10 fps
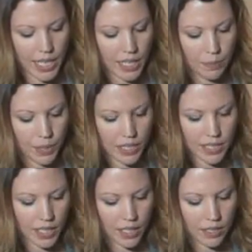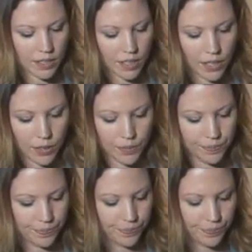hand mixing it so
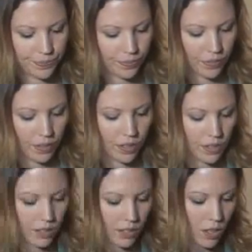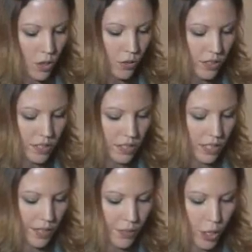all this doesn't
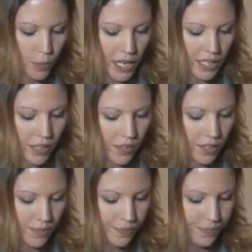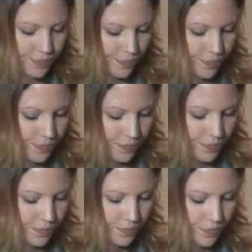have to go back in the
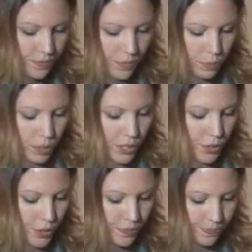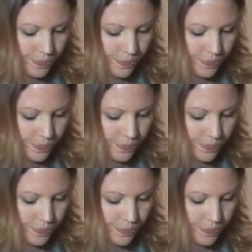blender.